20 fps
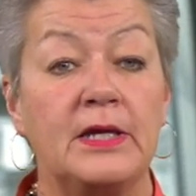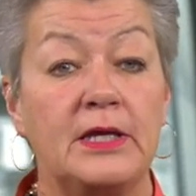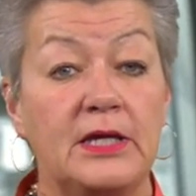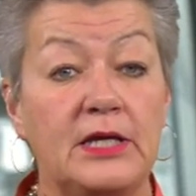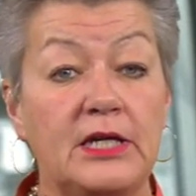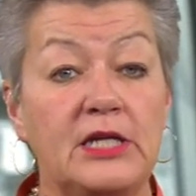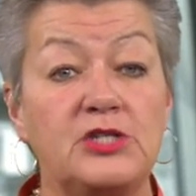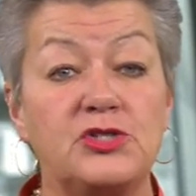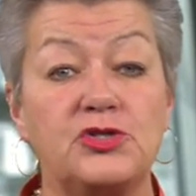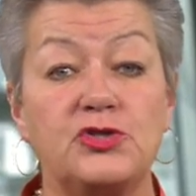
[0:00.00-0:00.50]

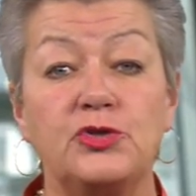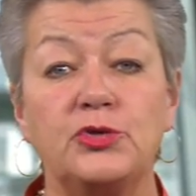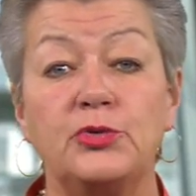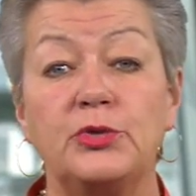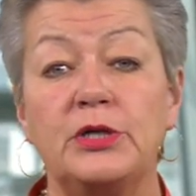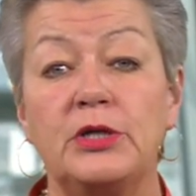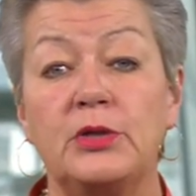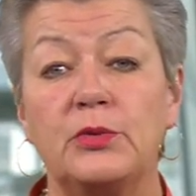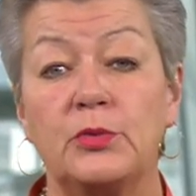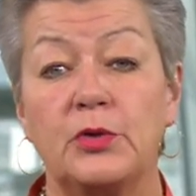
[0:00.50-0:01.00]
each
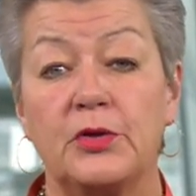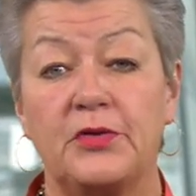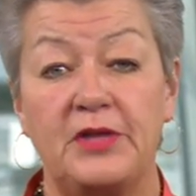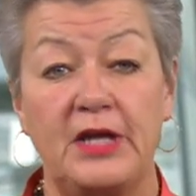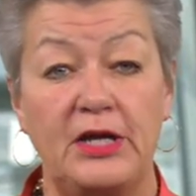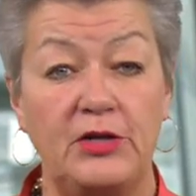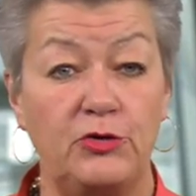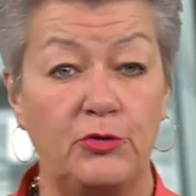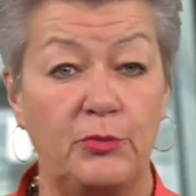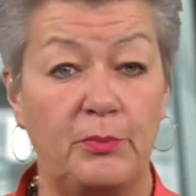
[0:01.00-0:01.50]
doing what
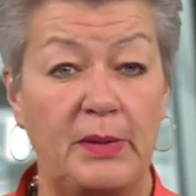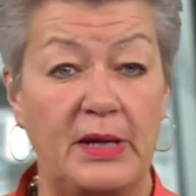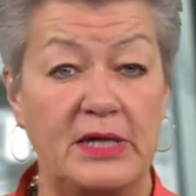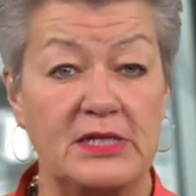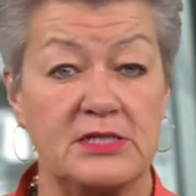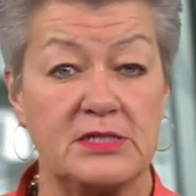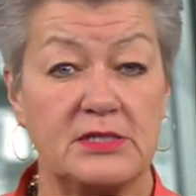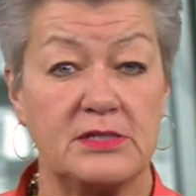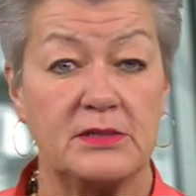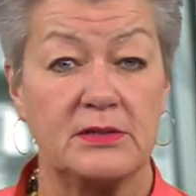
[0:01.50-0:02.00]
they do
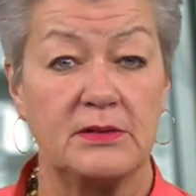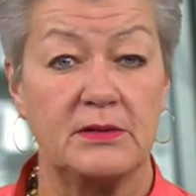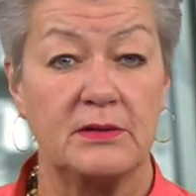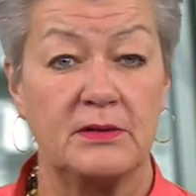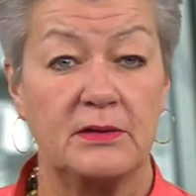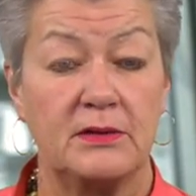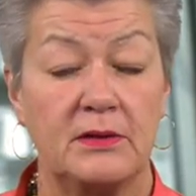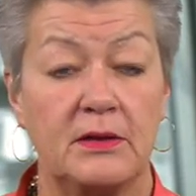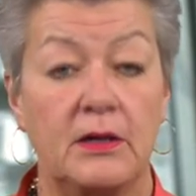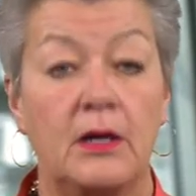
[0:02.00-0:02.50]
best,
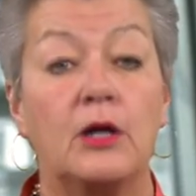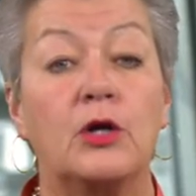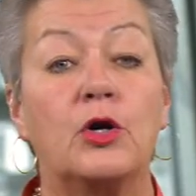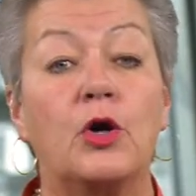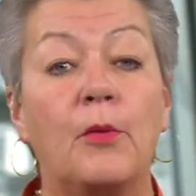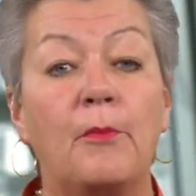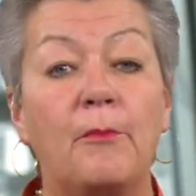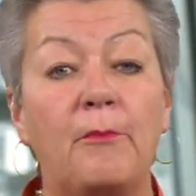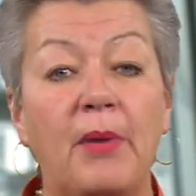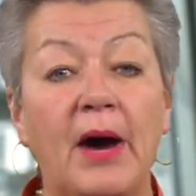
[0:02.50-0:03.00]

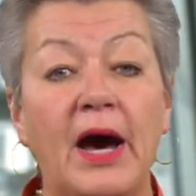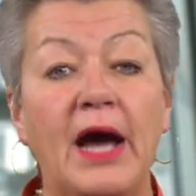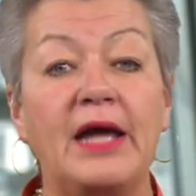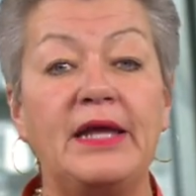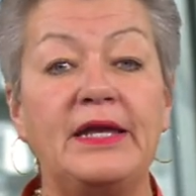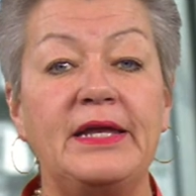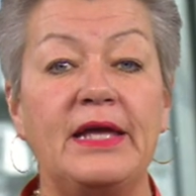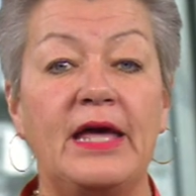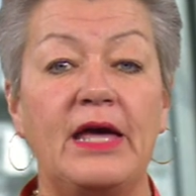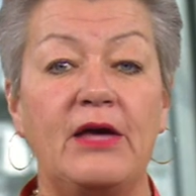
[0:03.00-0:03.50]

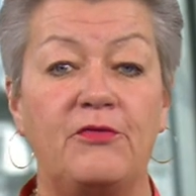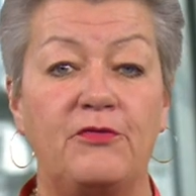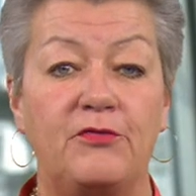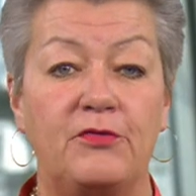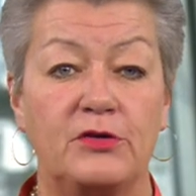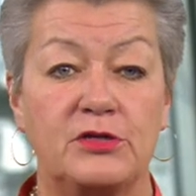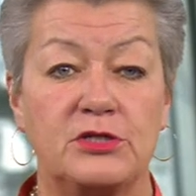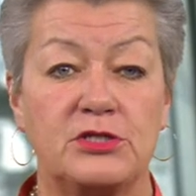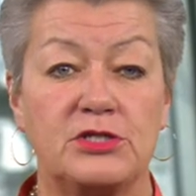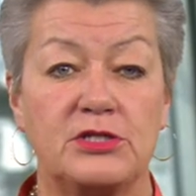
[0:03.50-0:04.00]
combining
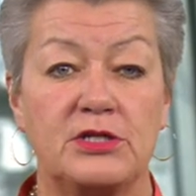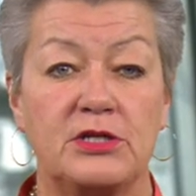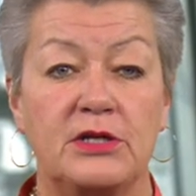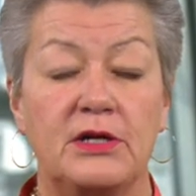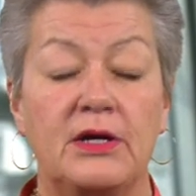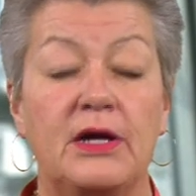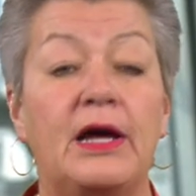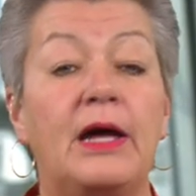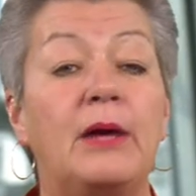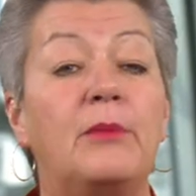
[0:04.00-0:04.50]
efforts
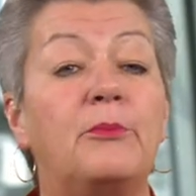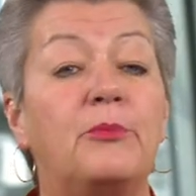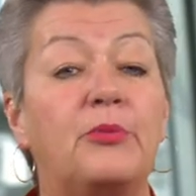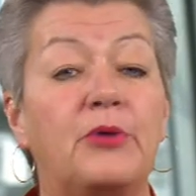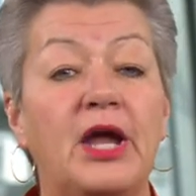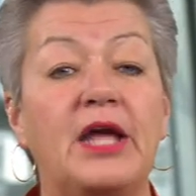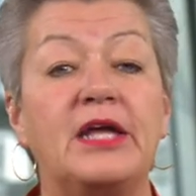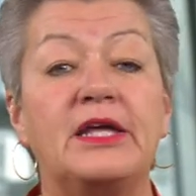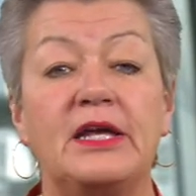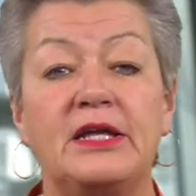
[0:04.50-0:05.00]
and
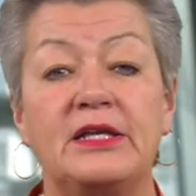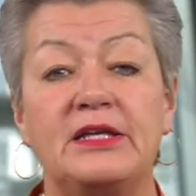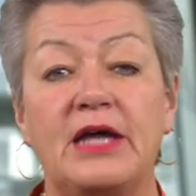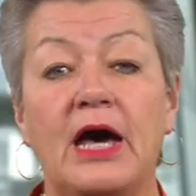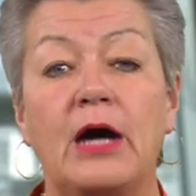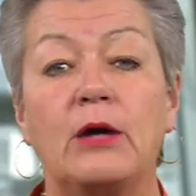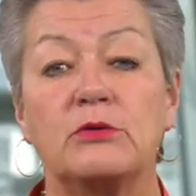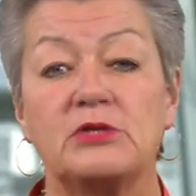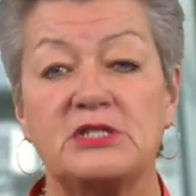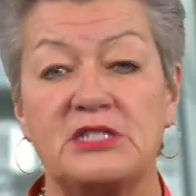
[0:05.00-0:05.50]
breaking
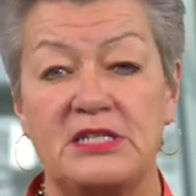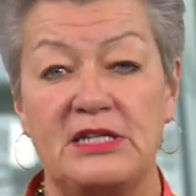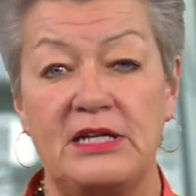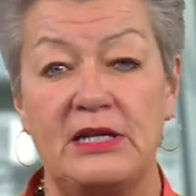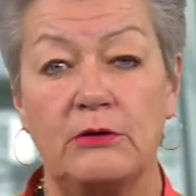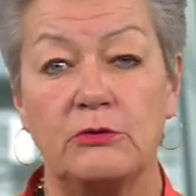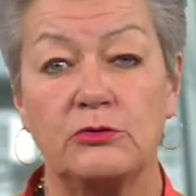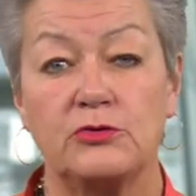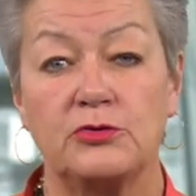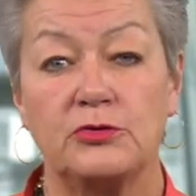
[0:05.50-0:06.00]
down
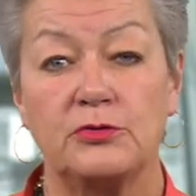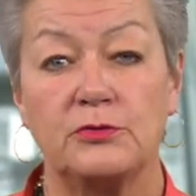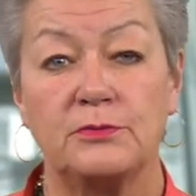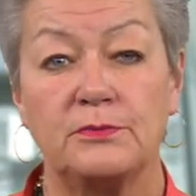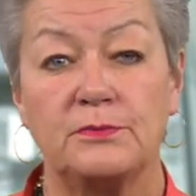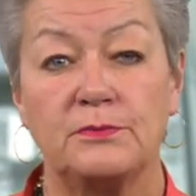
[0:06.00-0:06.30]
silos.